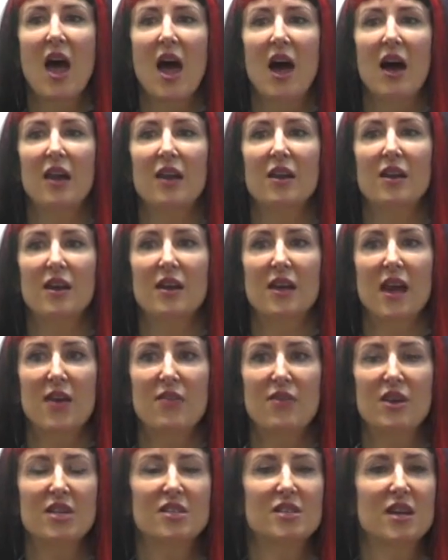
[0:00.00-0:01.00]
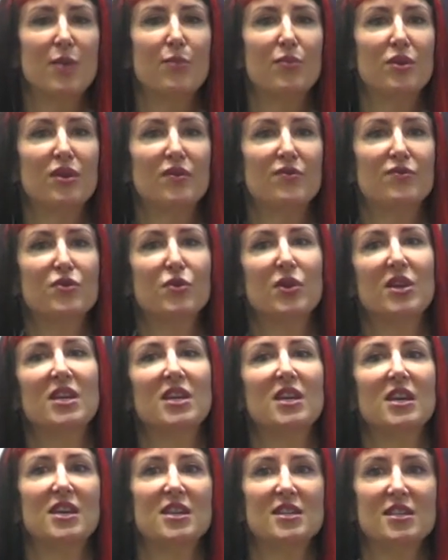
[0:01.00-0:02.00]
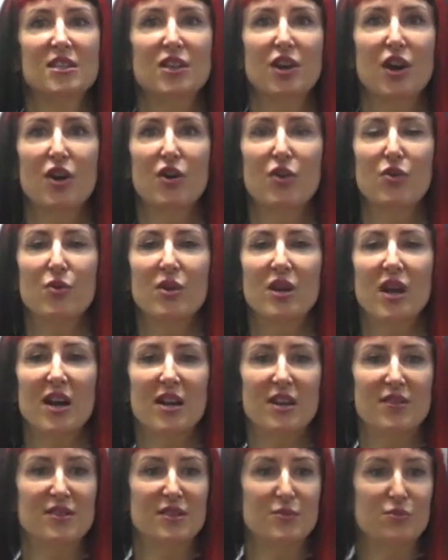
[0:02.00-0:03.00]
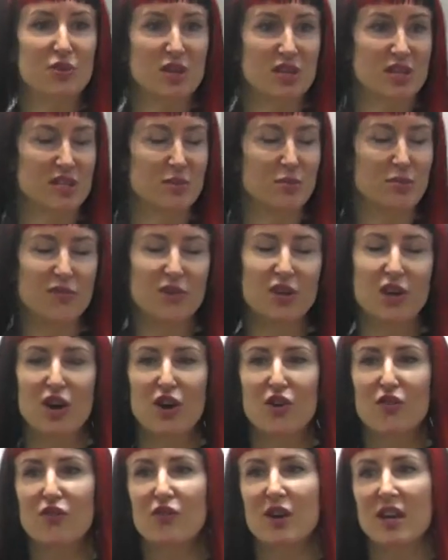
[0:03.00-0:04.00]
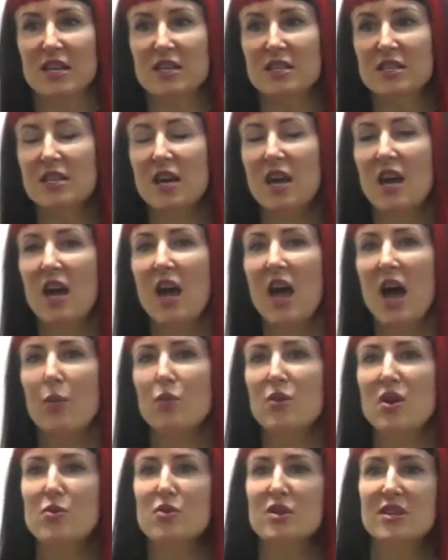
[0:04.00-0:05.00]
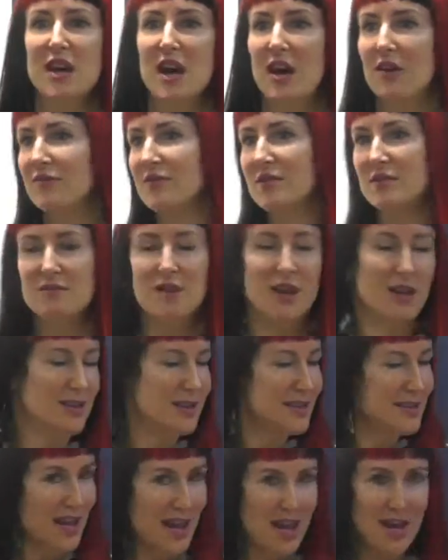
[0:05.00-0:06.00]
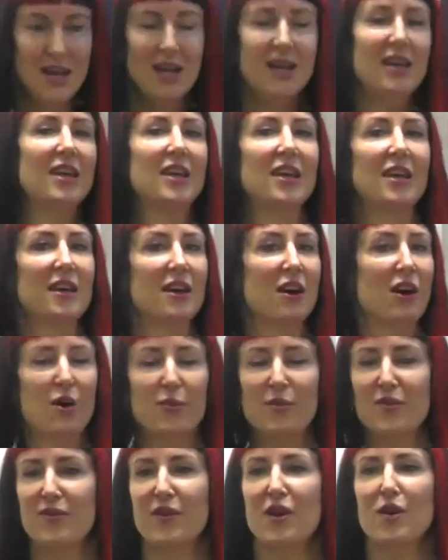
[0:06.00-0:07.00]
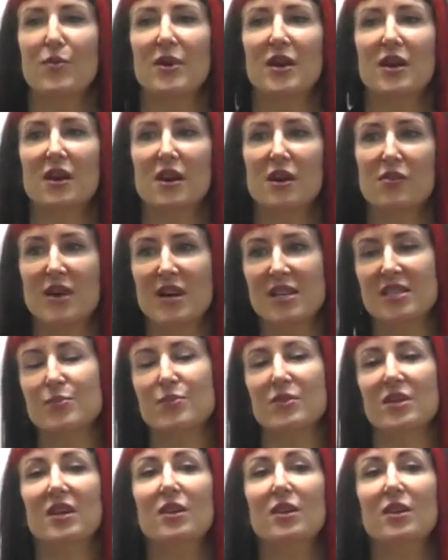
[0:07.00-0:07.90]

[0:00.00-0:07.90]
And I gave an example of 20 years ago when I lived in Brixton with a girlfriend. And we would have like daily homophobic harassment.